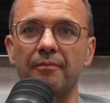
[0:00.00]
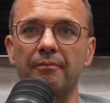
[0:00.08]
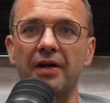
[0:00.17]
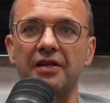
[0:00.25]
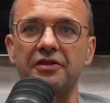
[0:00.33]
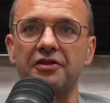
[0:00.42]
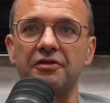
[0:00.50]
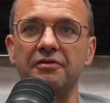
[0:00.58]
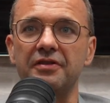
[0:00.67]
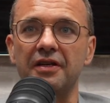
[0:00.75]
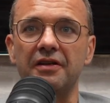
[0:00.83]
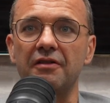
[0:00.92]
many
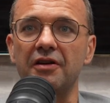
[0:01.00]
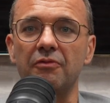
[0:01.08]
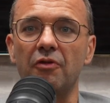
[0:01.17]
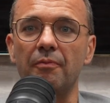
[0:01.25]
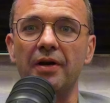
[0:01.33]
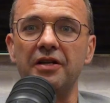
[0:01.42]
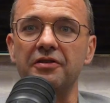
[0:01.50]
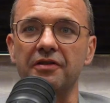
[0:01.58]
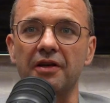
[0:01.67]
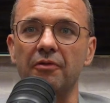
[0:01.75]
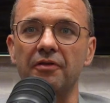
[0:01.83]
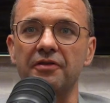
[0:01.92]
students, they don't know what major
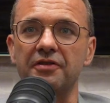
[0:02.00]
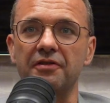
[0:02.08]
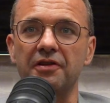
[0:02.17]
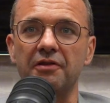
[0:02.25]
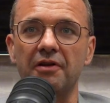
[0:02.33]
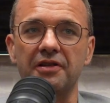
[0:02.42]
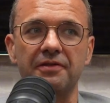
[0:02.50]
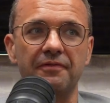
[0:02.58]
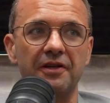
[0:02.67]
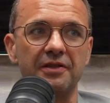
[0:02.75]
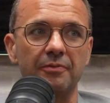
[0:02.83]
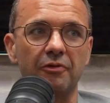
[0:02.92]
they want, so the US
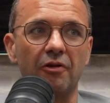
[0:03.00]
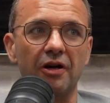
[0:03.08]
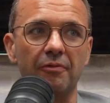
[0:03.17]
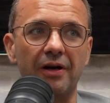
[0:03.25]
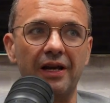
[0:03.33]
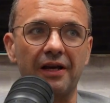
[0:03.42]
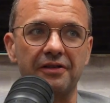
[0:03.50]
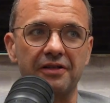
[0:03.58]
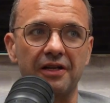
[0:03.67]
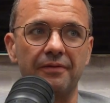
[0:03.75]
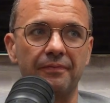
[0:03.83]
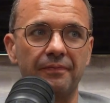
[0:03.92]
fits them quite well,
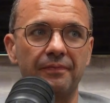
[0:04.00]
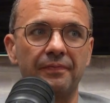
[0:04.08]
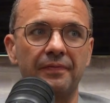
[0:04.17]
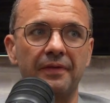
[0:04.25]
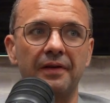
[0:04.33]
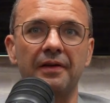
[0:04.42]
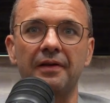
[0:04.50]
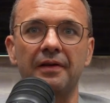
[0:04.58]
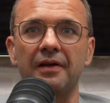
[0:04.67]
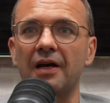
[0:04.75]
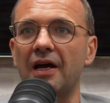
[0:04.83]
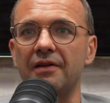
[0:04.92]
actually.
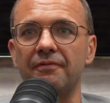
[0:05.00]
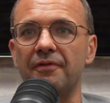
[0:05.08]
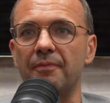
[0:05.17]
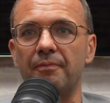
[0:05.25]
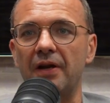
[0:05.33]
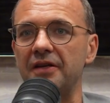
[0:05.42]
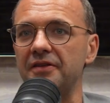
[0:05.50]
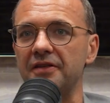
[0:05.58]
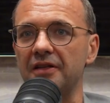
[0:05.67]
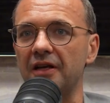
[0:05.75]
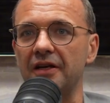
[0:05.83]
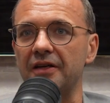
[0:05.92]
And for
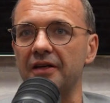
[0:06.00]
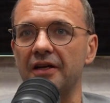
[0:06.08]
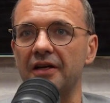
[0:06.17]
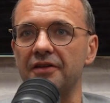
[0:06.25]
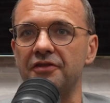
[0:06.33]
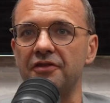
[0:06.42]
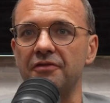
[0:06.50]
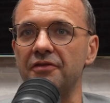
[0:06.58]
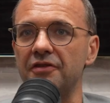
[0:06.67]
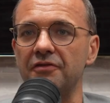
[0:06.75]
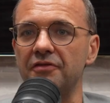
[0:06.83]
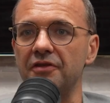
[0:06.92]
places like
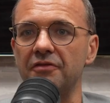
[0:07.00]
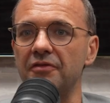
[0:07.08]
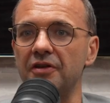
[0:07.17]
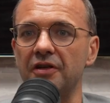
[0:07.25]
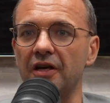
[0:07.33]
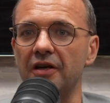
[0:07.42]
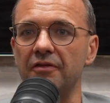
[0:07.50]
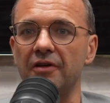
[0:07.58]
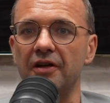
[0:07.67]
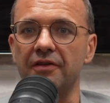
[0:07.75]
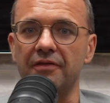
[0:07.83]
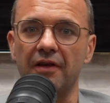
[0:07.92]
students who do, you know,
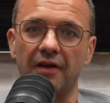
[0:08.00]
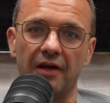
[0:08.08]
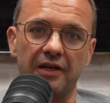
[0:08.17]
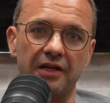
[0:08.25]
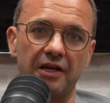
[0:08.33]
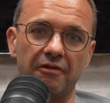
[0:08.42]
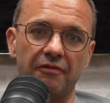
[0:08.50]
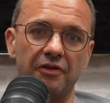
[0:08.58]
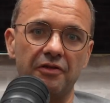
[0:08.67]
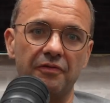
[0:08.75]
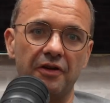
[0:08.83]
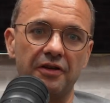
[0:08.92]
a year of
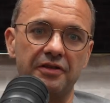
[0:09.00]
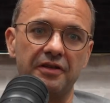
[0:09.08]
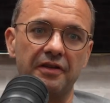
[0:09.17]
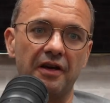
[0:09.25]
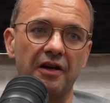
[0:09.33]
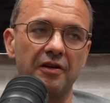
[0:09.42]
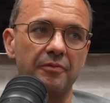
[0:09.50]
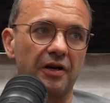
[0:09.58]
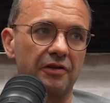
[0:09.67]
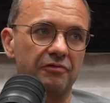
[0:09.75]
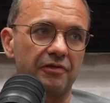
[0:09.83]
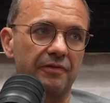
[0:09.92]
university in their home
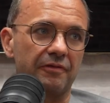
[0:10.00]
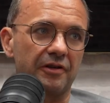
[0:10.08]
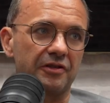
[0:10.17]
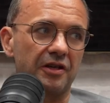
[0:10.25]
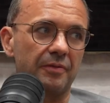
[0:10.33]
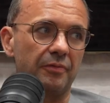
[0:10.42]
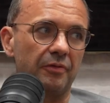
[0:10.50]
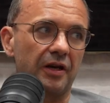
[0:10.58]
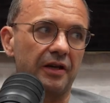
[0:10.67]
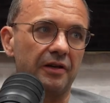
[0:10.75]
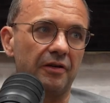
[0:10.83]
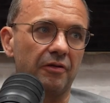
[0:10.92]
country, for example,
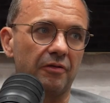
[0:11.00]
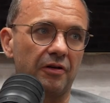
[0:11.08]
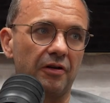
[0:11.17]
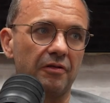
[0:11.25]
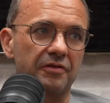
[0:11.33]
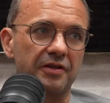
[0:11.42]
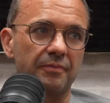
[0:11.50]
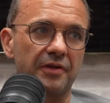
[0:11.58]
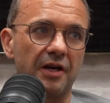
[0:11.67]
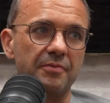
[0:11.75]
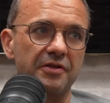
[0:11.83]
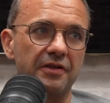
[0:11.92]
like in Hong Kong
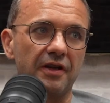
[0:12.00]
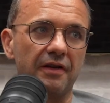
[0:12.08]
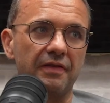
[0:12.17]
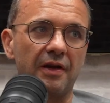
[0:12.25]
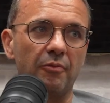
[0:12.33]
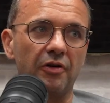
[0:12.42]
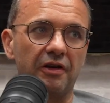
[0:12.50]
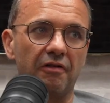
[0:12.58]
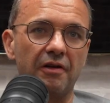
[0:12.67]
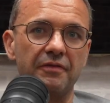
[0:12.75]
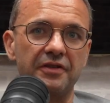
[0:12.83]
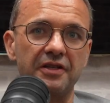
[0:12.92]
sometimes, and then want to go
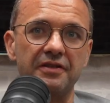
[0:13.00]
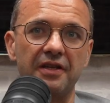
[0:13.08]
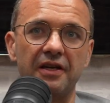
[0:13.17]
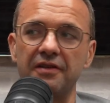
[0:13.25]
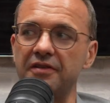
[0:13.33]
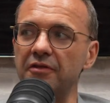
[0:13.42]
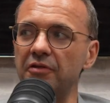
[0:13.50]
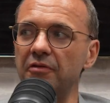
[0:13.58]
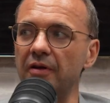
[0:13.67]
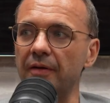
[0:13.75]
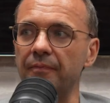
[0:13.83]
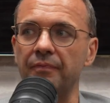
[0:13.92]
overseas, they can still do it.